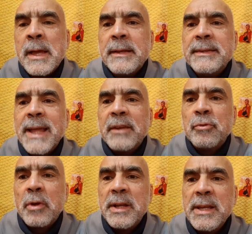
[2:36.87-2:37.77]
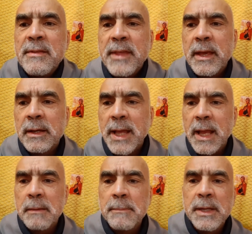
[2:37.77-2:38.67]
Naturally, there
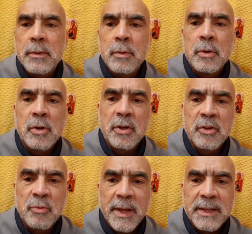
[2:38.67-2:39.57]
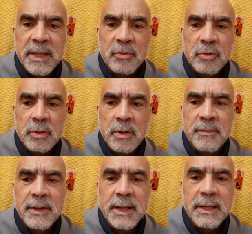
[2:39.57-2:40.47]
can be no contradiction
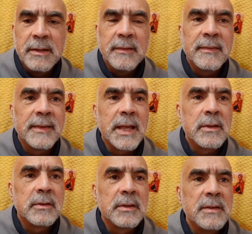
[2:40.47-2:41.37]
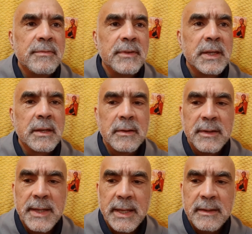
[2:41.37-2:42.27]
of clear scientific
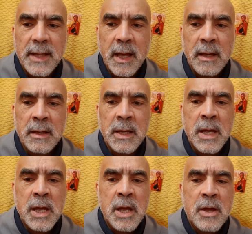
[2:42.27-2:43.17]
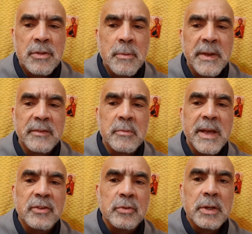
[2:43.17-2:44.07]
data. The
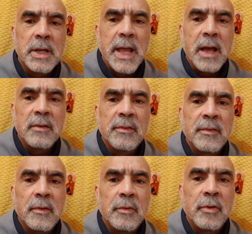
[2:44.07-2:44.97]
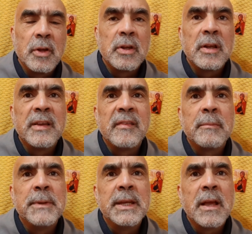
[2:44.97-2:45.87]
resurrection accounts certainly
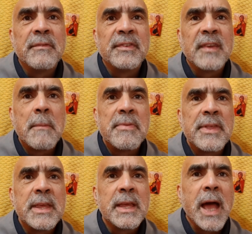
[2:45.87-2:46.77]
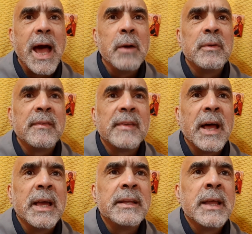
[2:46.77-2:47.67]
speak of something
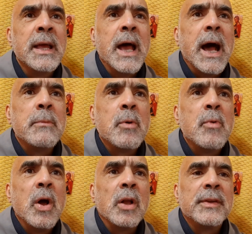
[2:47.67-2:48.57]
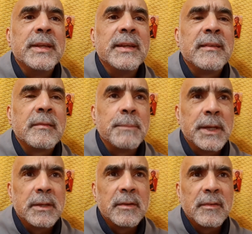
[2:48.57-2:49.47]
outside our world
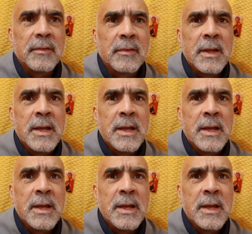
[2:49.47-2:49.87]
experience.